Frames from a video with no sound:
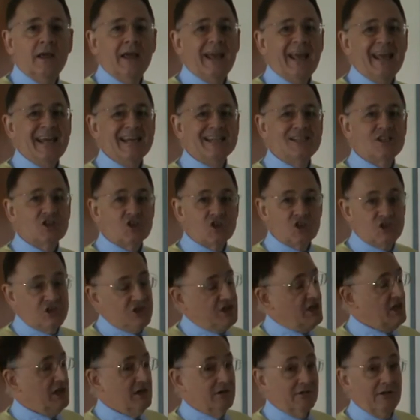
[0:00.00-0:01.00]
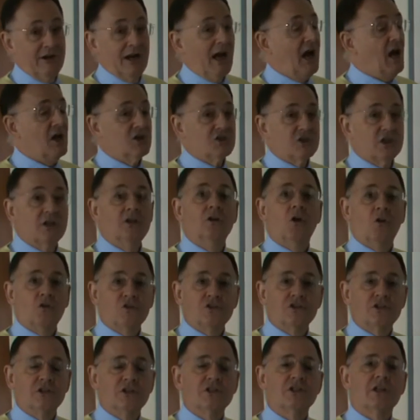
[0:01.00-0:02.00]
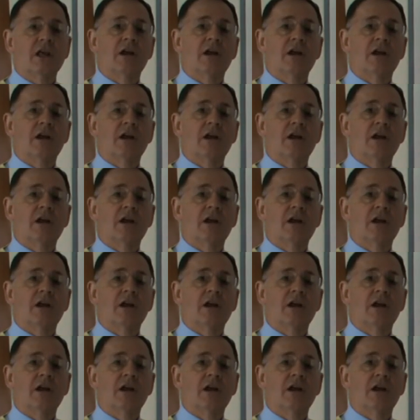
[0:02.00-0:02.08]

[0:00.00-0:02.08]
is sheer and utter nonsense.